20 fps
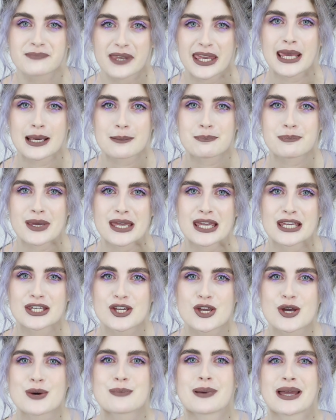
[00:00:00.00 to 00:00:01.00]
Keep being
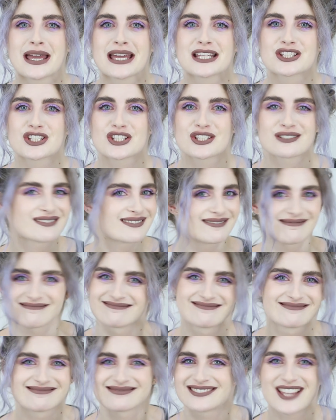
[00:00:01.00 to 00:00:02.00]
you, bitch.
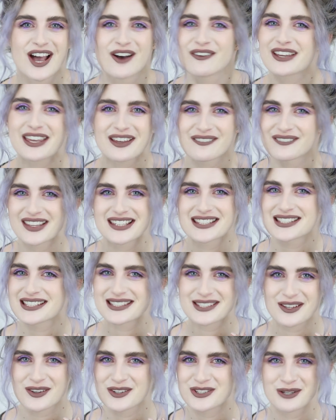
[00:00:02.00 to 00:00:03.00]
Don't give in
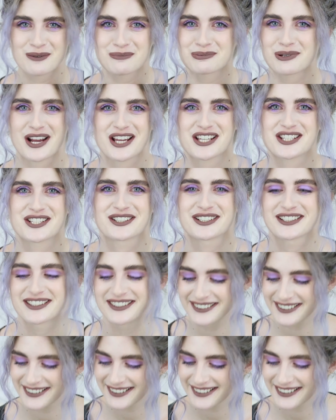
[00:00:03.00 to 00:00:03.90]
to social pressure.